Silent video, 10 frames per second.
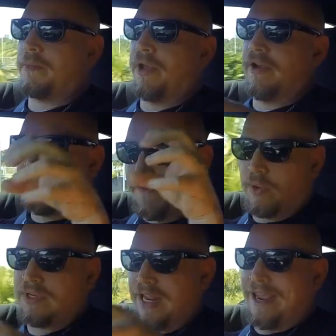the motor
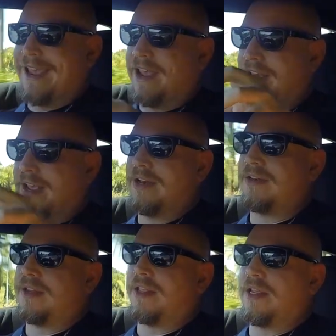forcing air
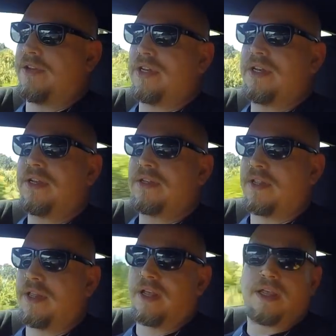into the engine
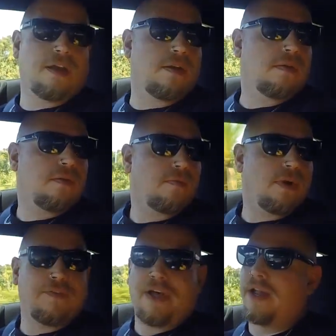so that it can
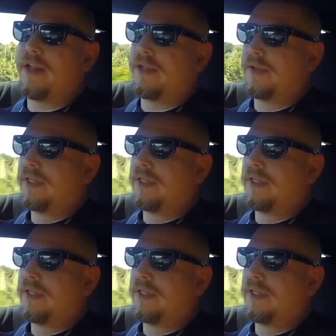rev harder.